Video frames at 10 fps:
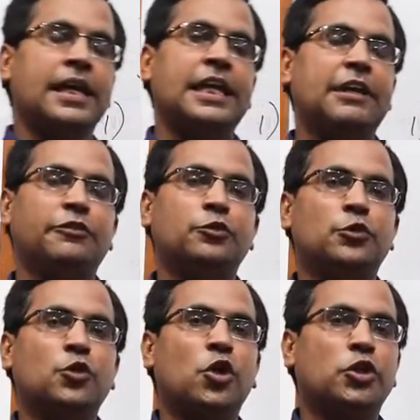If you
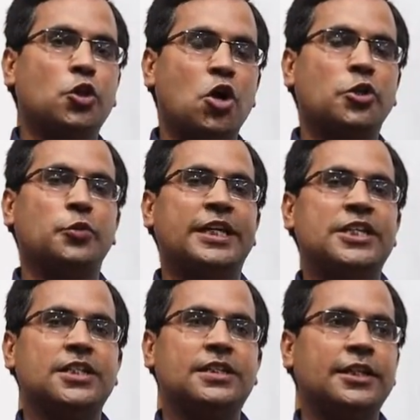do not talk to
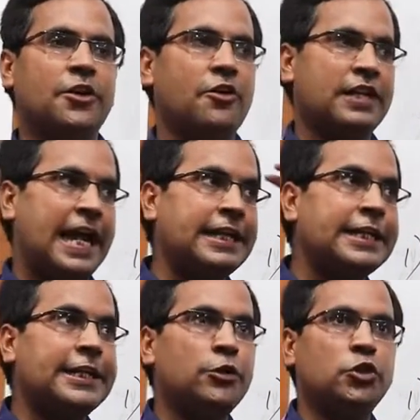each other, your
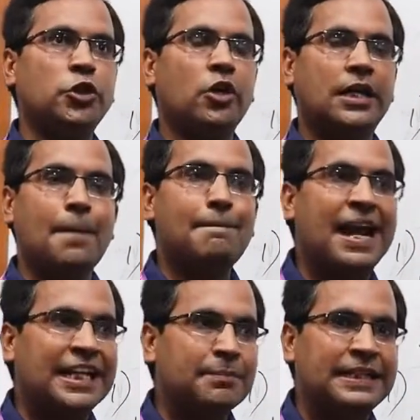attitude, your
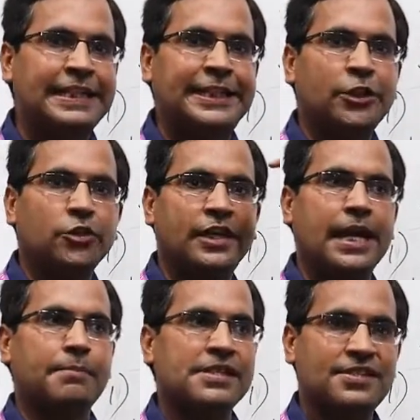compatibility, your
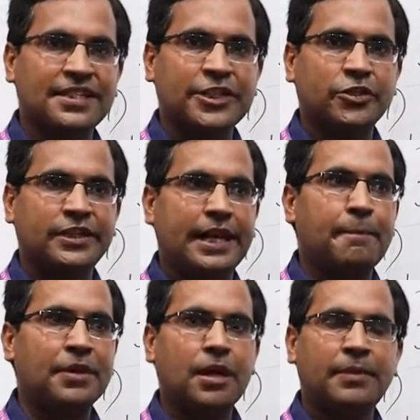chemistry, your
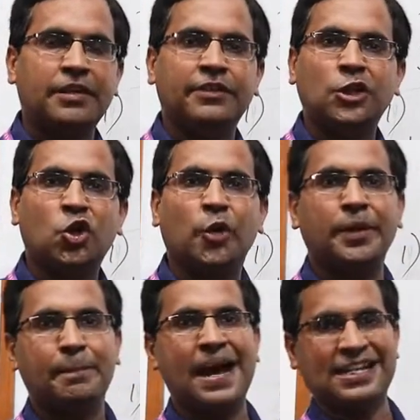temperament will not
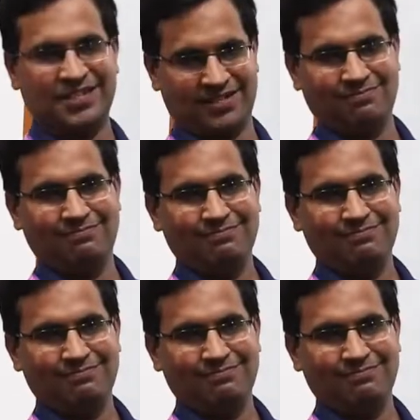be matched